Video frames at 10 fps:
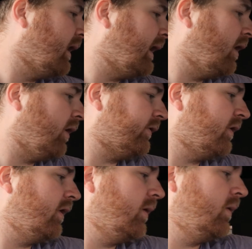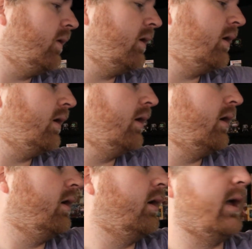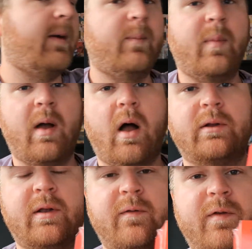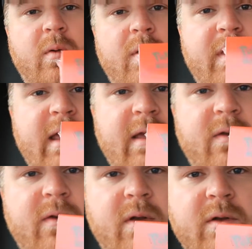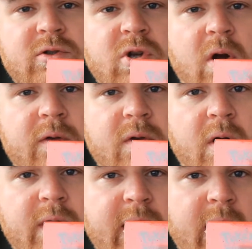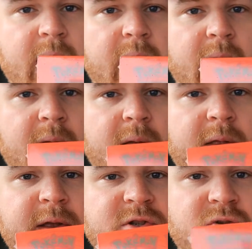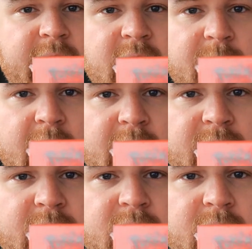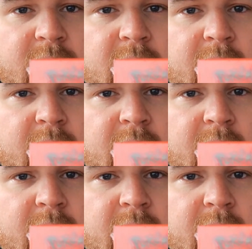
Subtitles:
I also had hunted a few of these Charizard Elite Trainer boxes.